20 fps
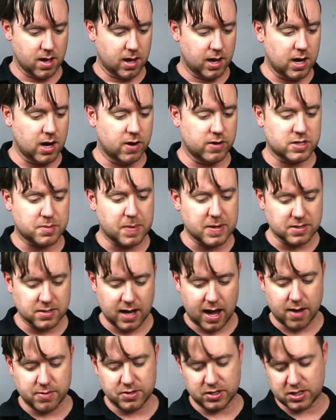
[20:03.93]
Especially
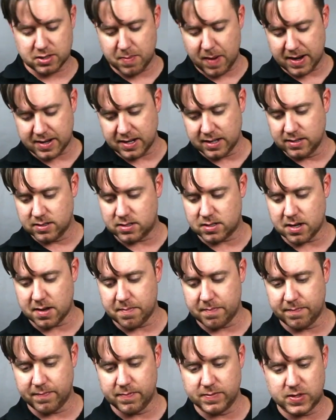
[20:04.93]
I was expecting
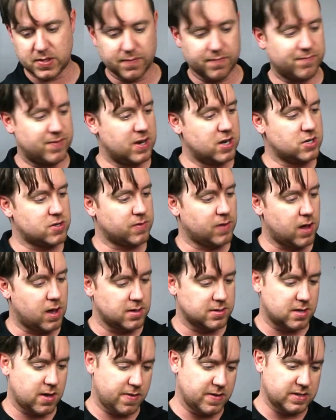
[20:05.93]
some finish
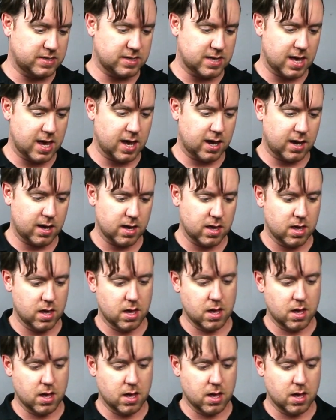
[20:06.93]
flaws on this thing,